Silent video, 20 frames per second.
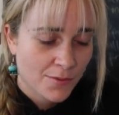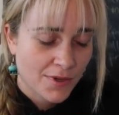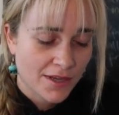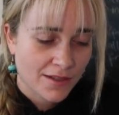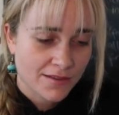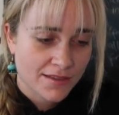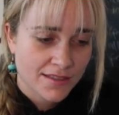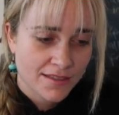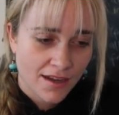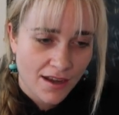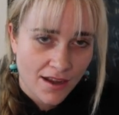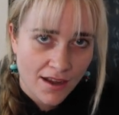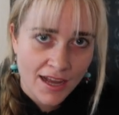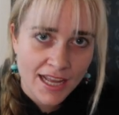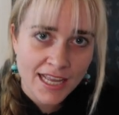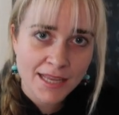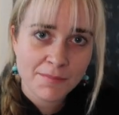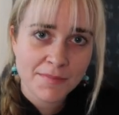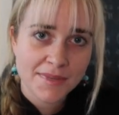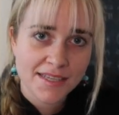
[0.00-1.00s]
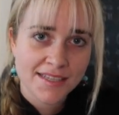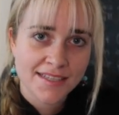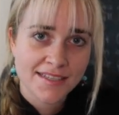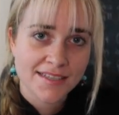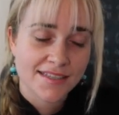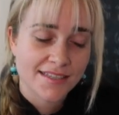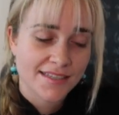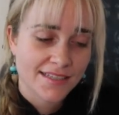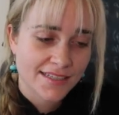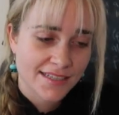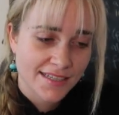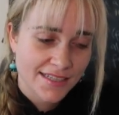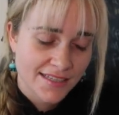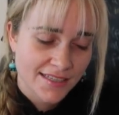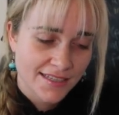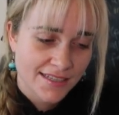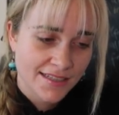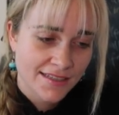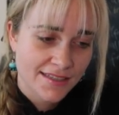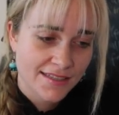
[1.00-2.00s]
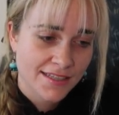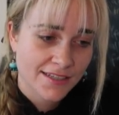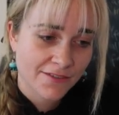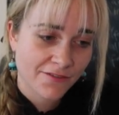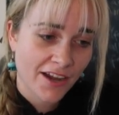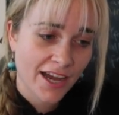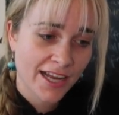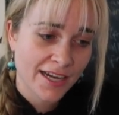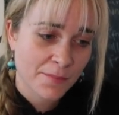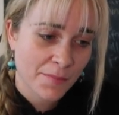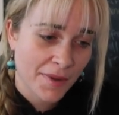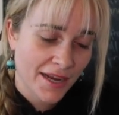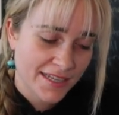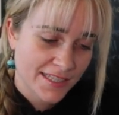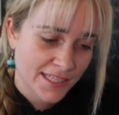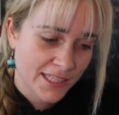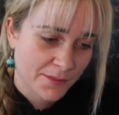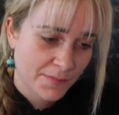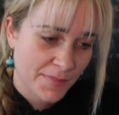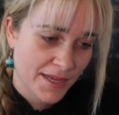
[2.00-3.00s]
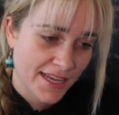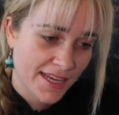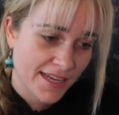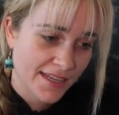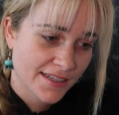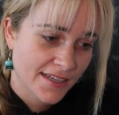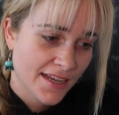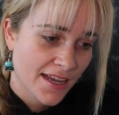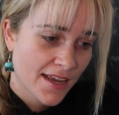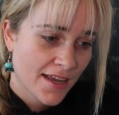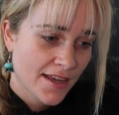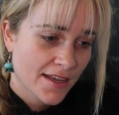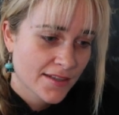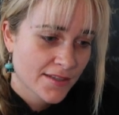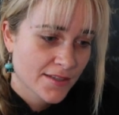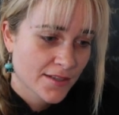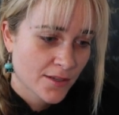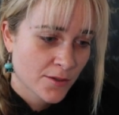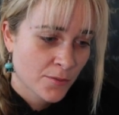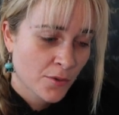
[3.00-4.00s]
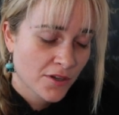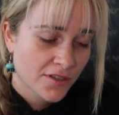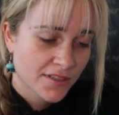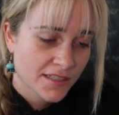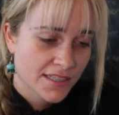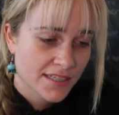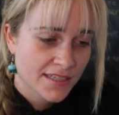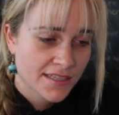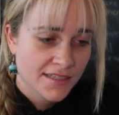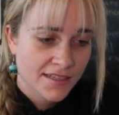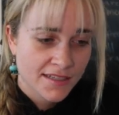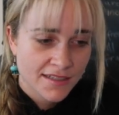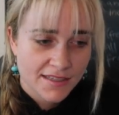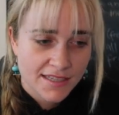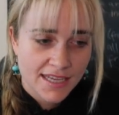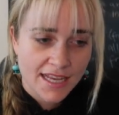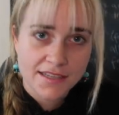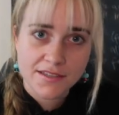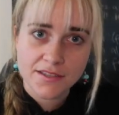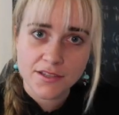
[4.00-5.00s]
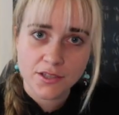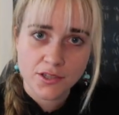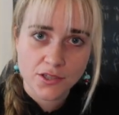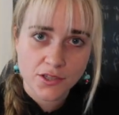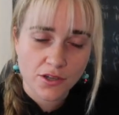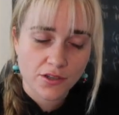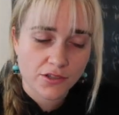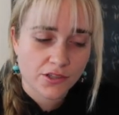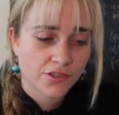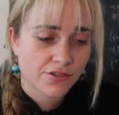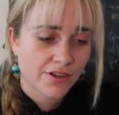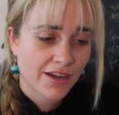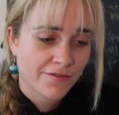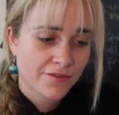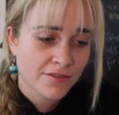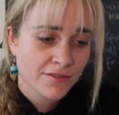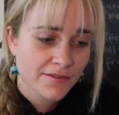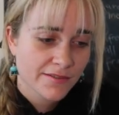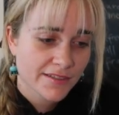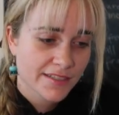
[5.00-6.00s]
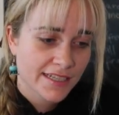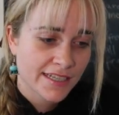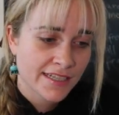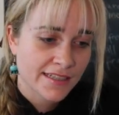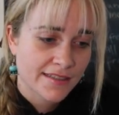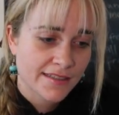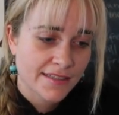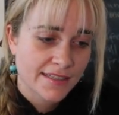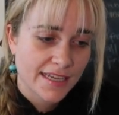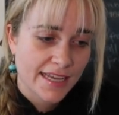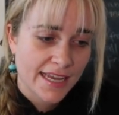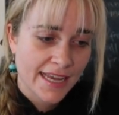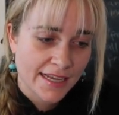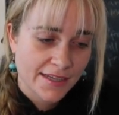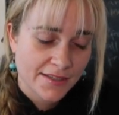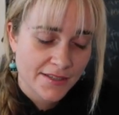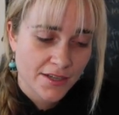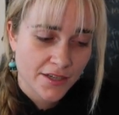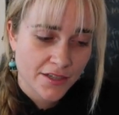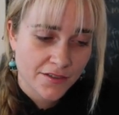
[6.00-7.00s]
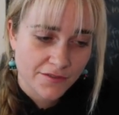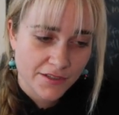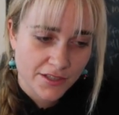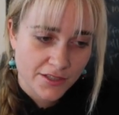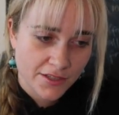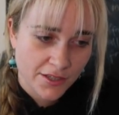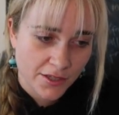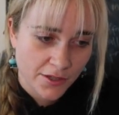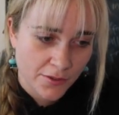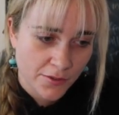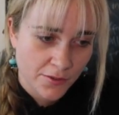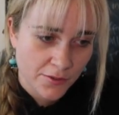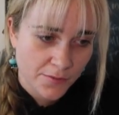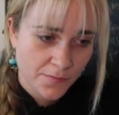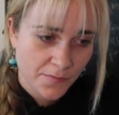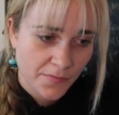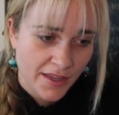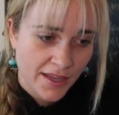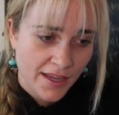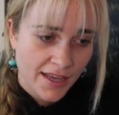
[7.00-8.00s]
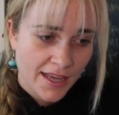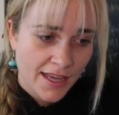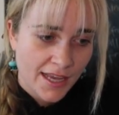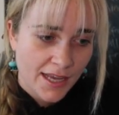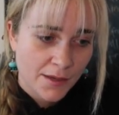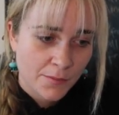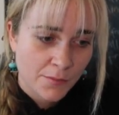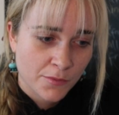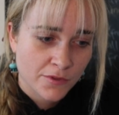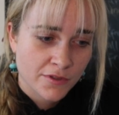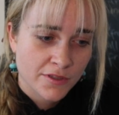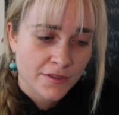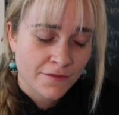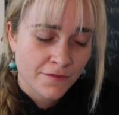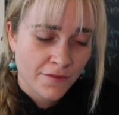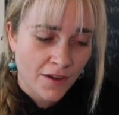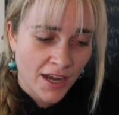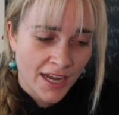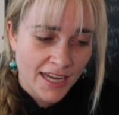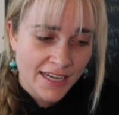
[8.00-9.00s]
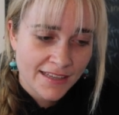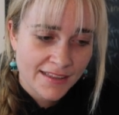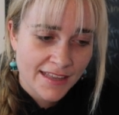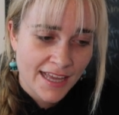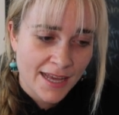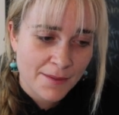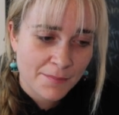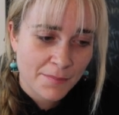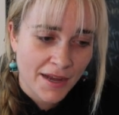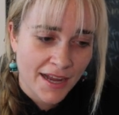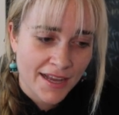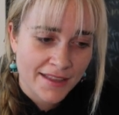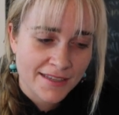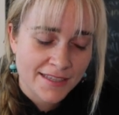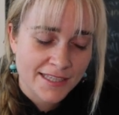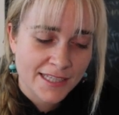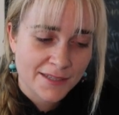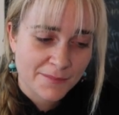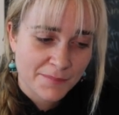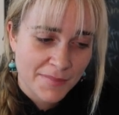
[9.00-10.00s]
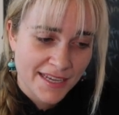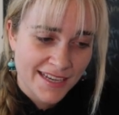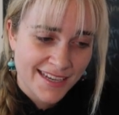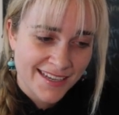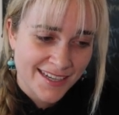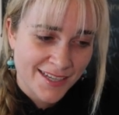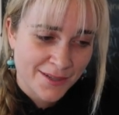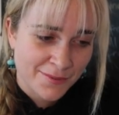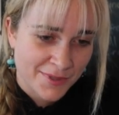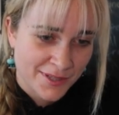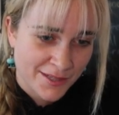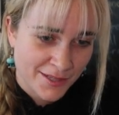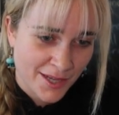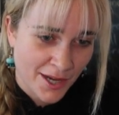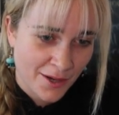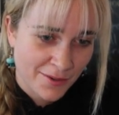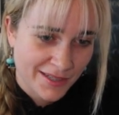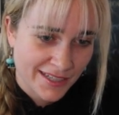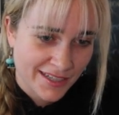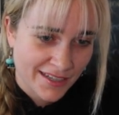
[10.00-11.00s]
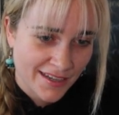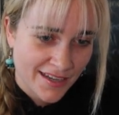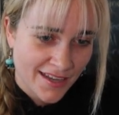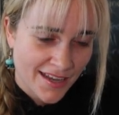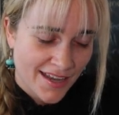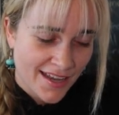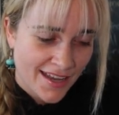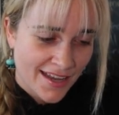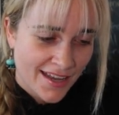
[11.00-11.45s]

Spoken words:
Well, time is distance divided by speed. So what distance has the shot travelled? It's x/2, and we'll divide that by the speed it was going.